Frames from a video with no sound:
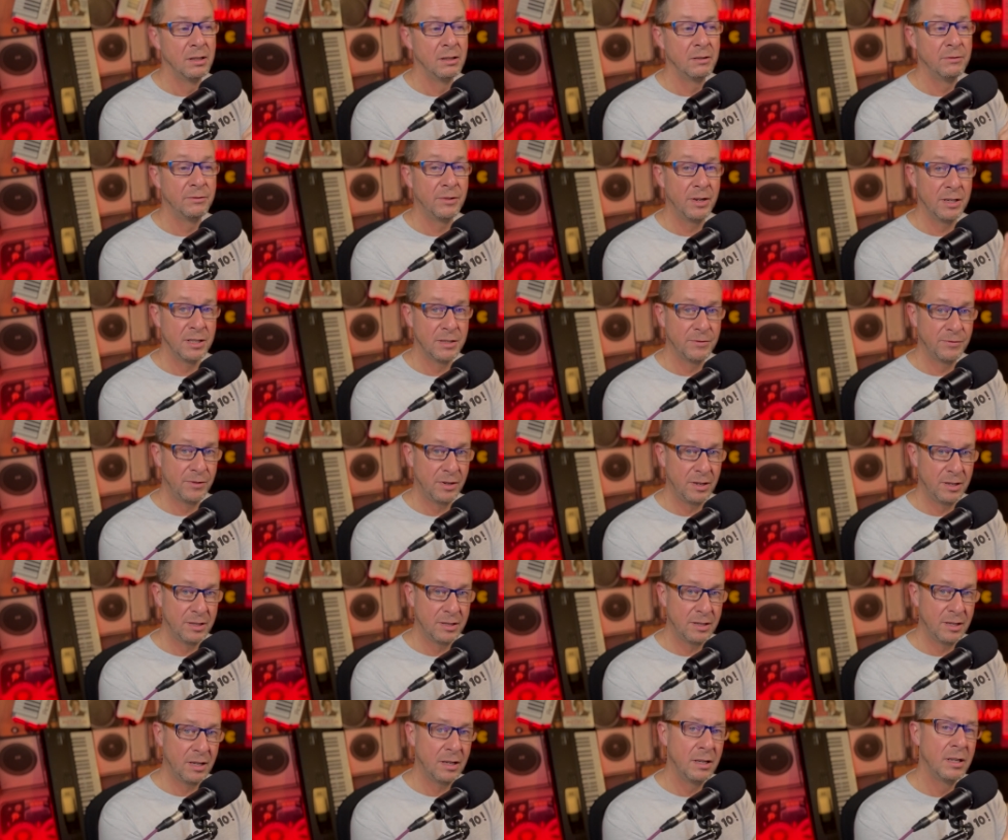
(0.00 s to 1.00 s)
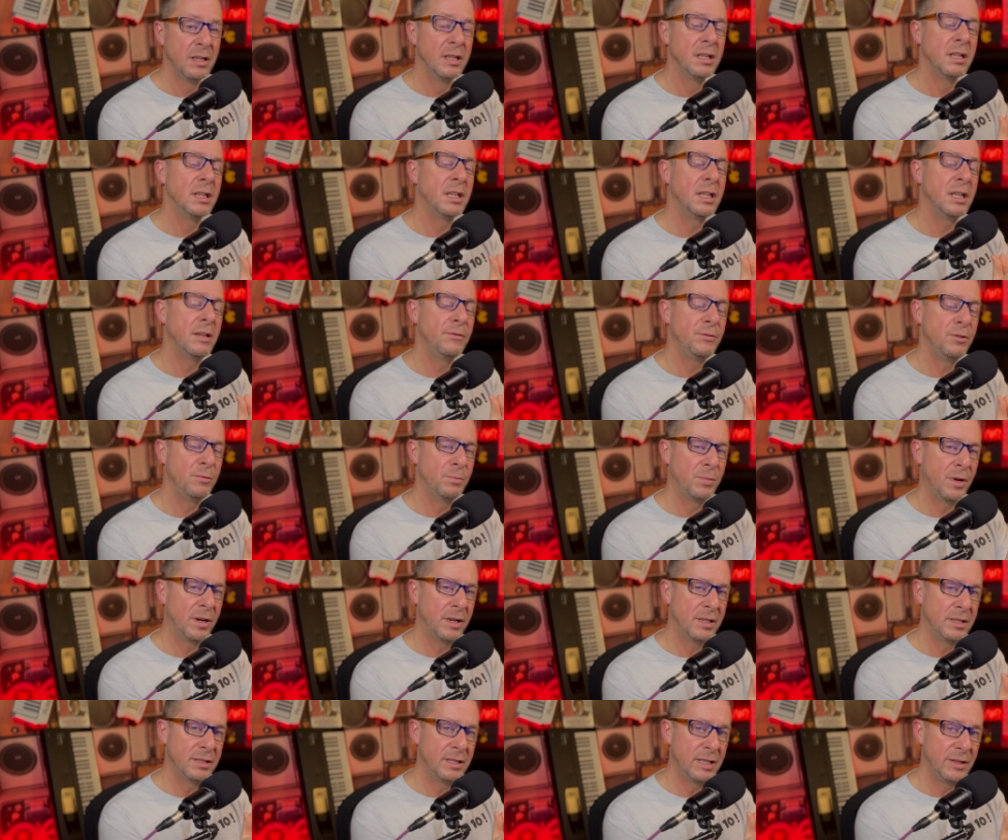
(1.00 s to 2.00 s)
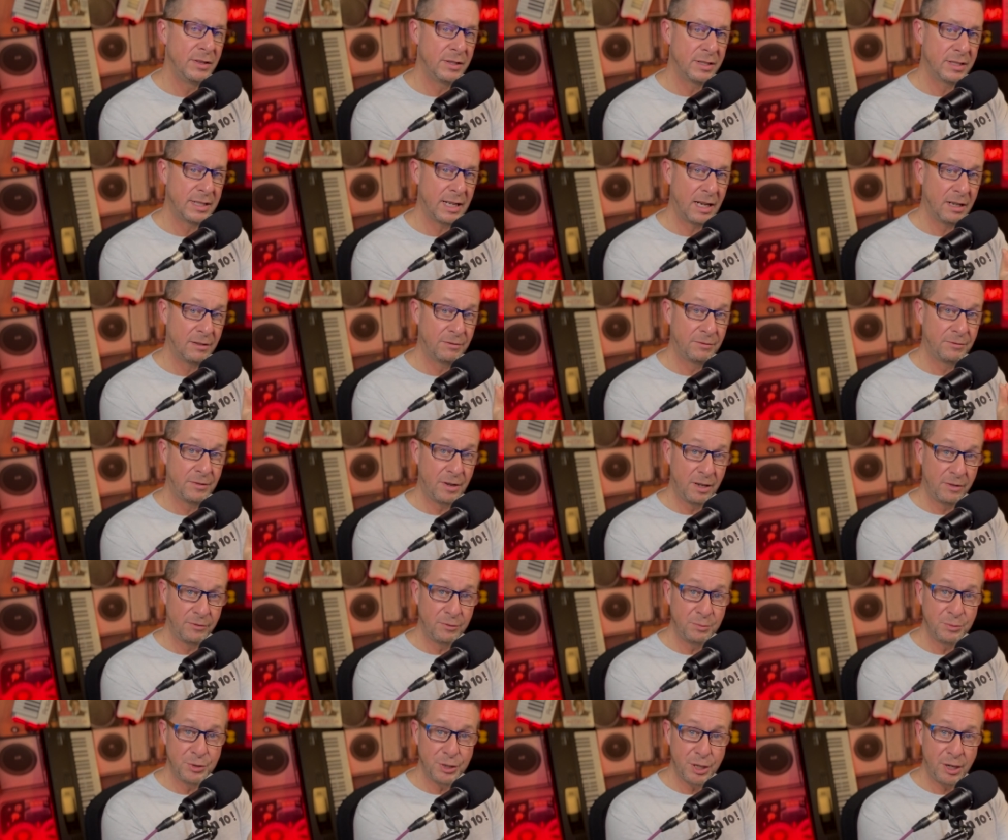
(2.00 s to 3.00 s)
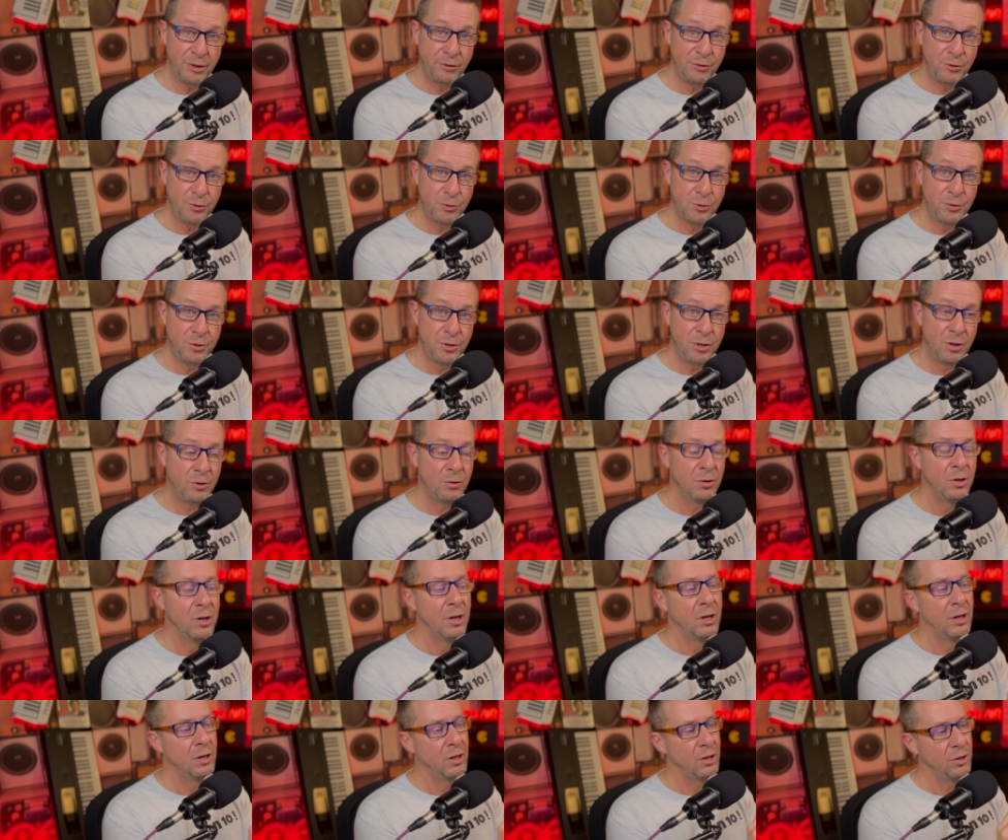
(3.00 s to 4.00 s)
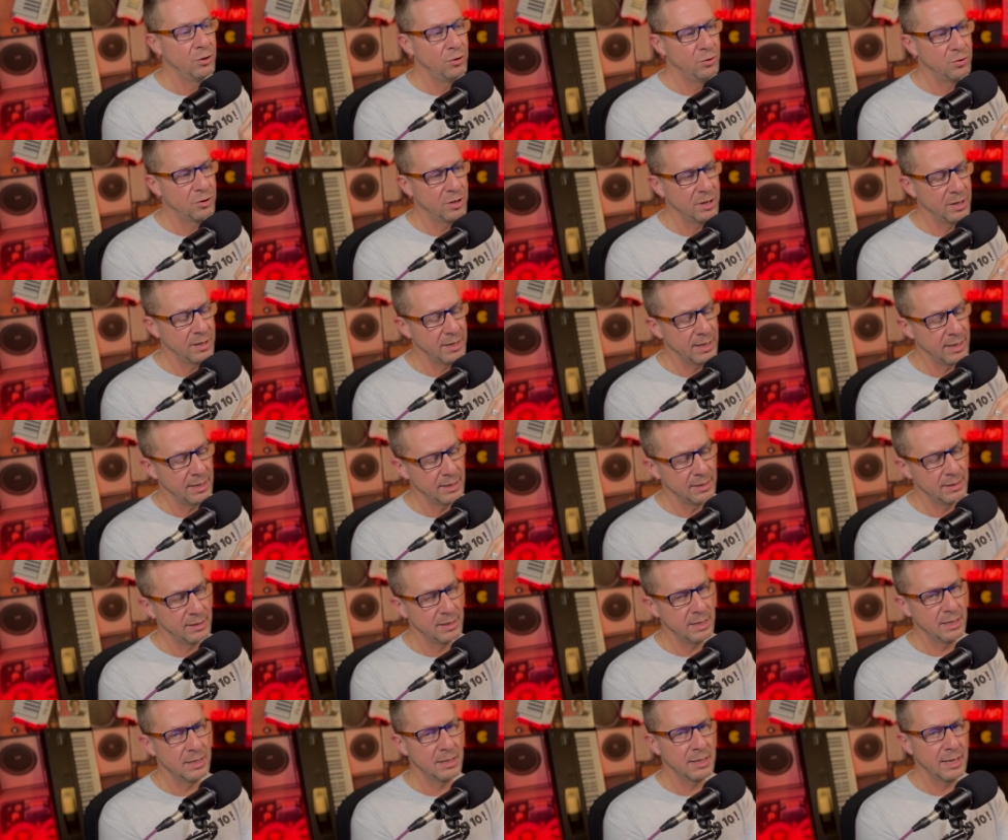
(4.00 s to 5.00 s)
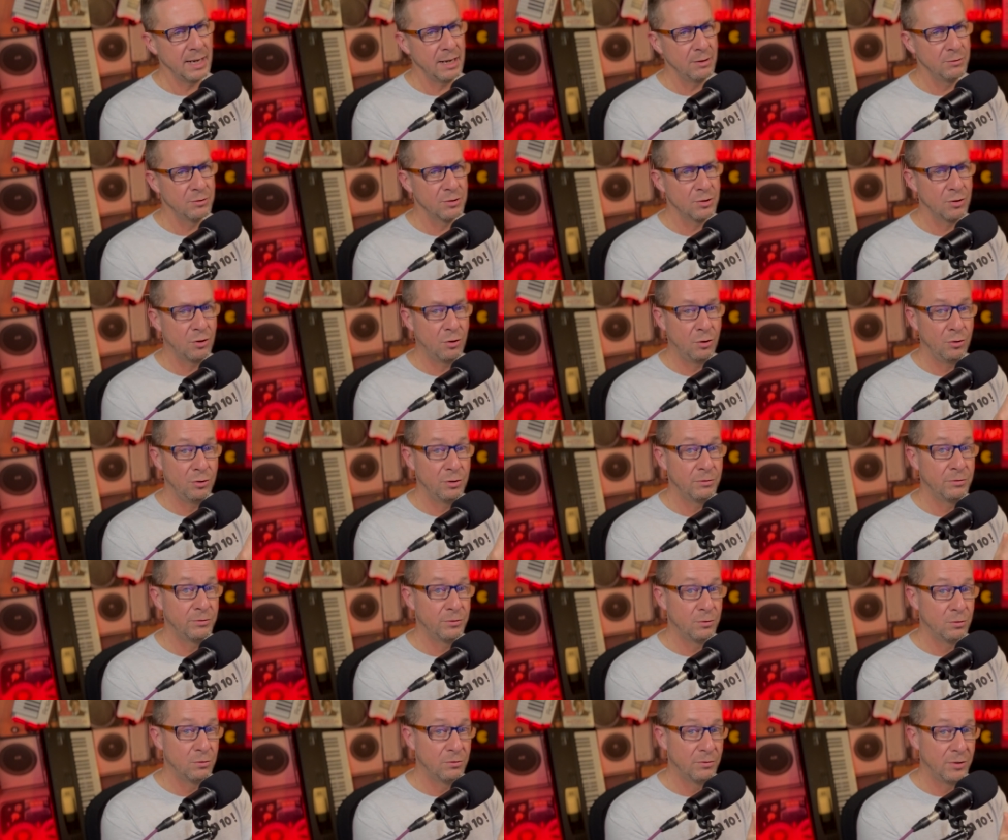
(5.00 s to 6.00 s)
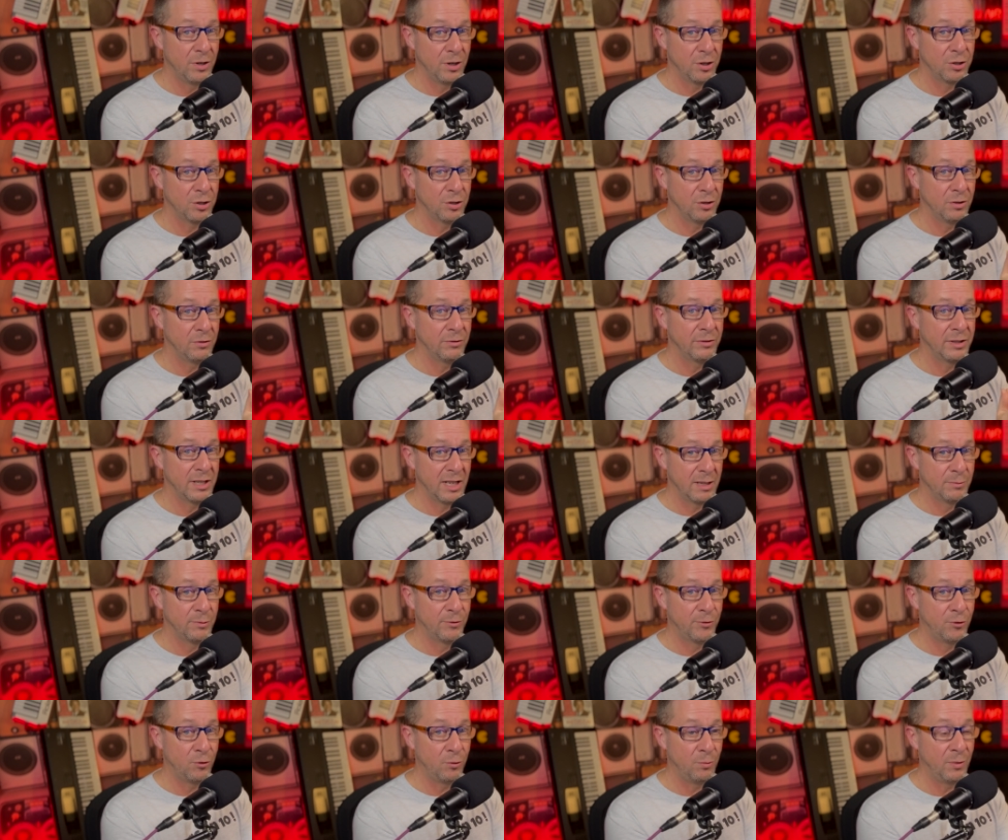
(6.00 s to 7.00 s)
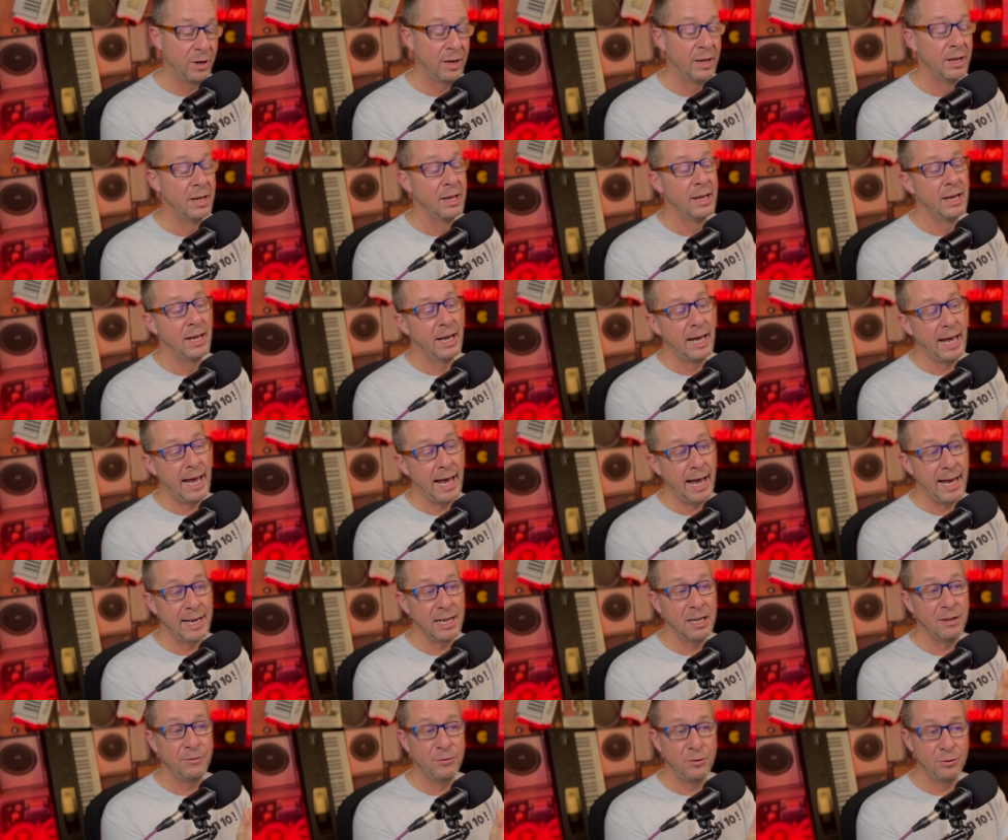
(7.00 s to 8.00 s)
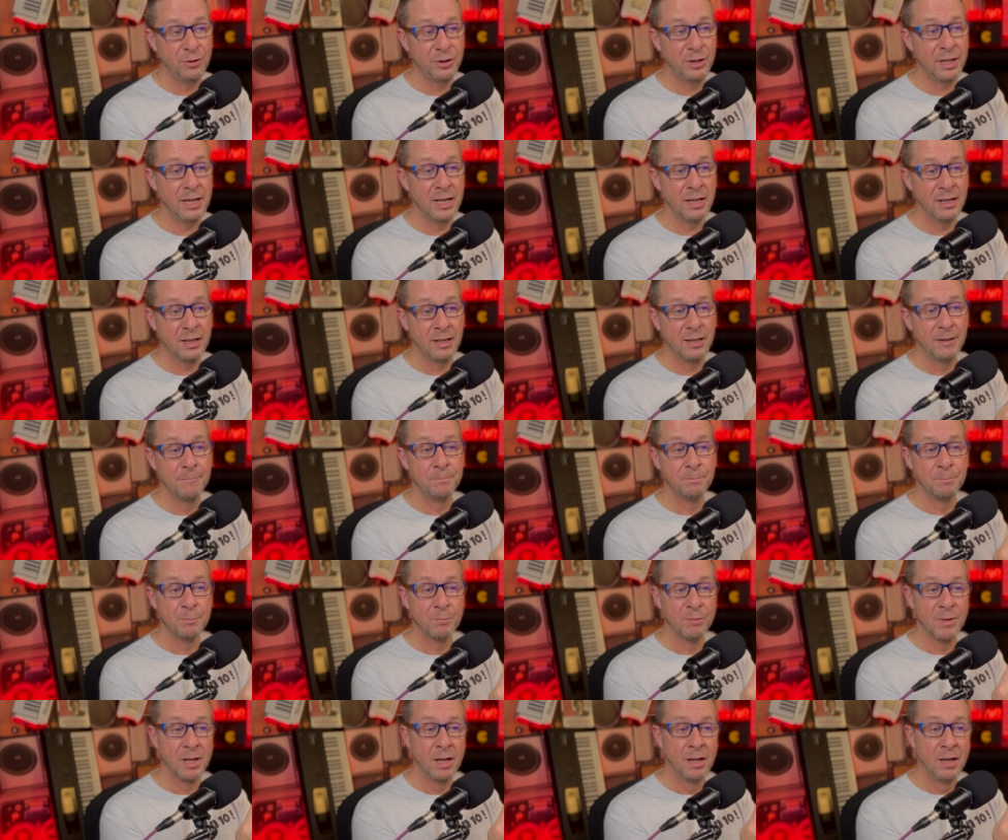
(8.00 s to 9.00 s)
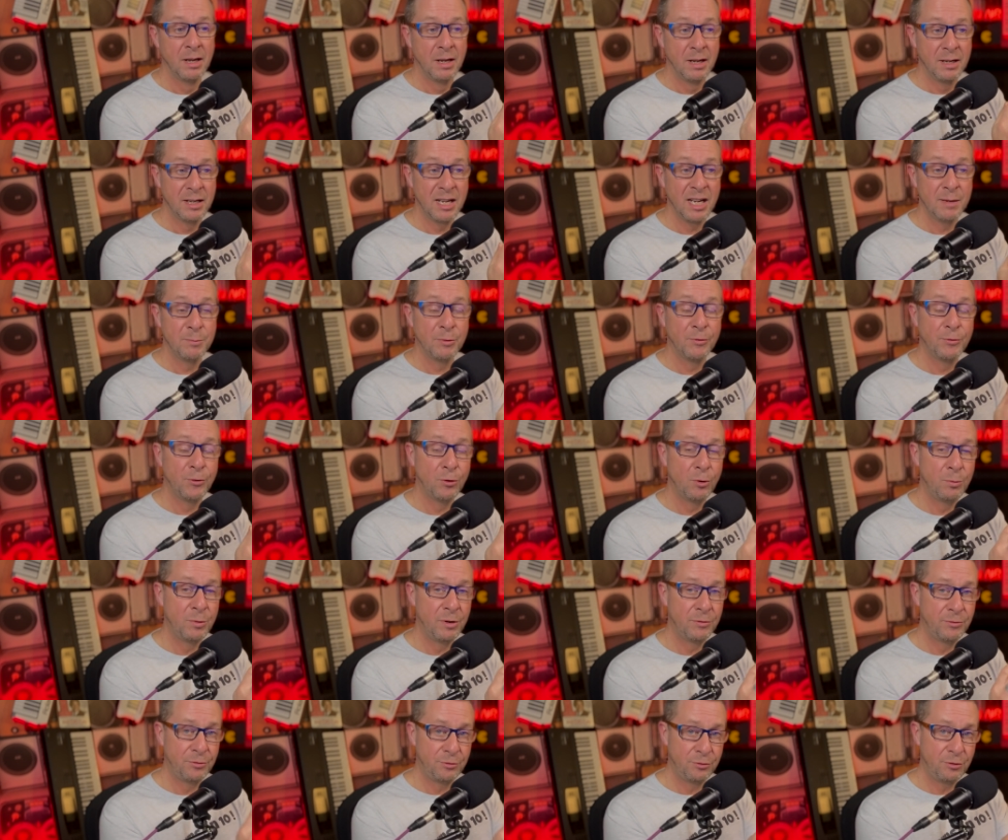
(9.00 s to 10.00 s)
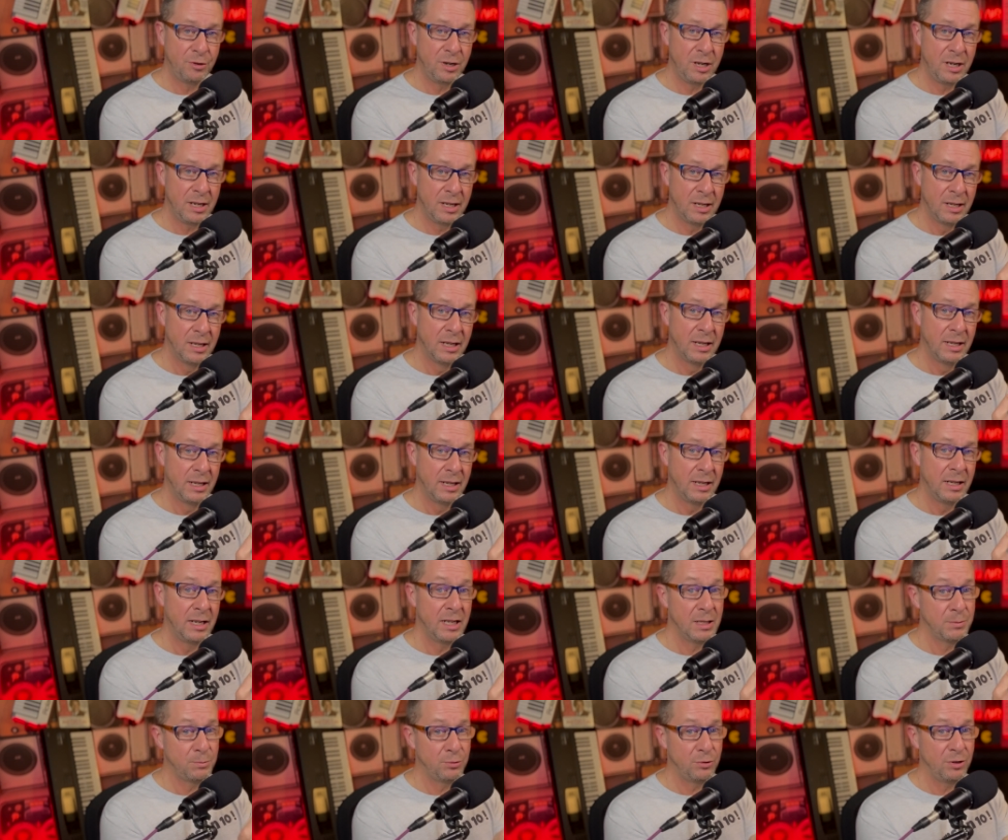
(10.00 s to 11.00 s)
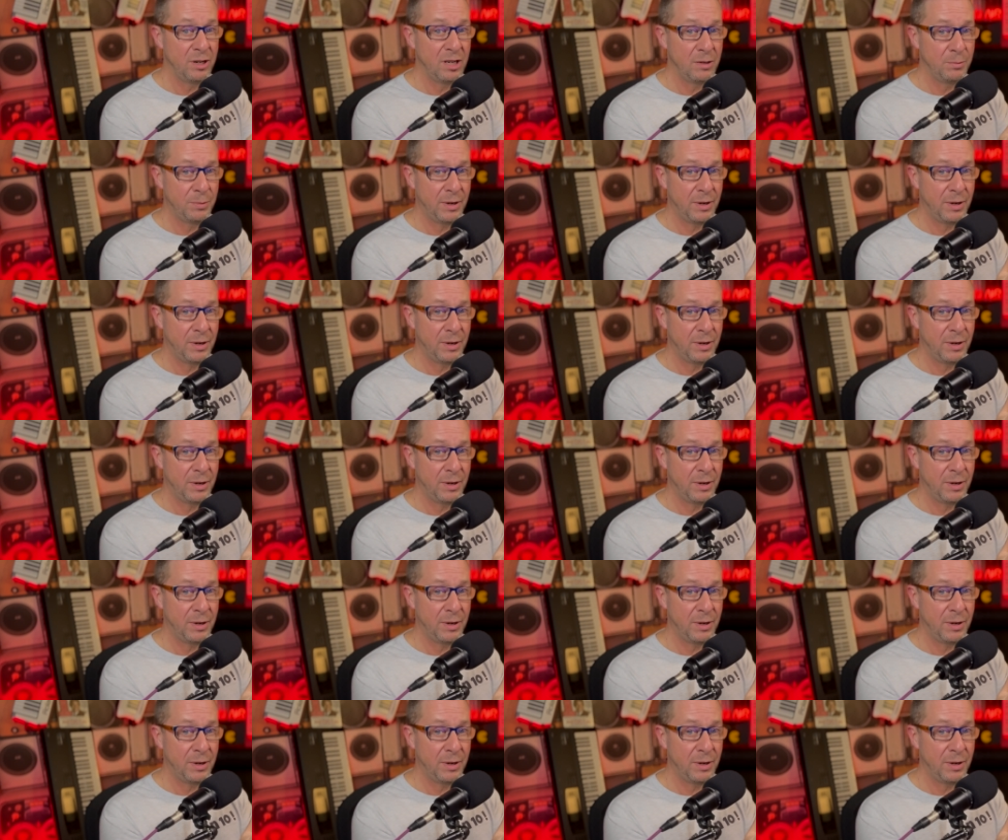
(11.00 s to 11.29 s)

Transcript: Vice versa, if you buy SynthStack 5 from Cherry Audio, you can get discounts on the full version of Gig Performer. And if you think Gig Performer Free is pretty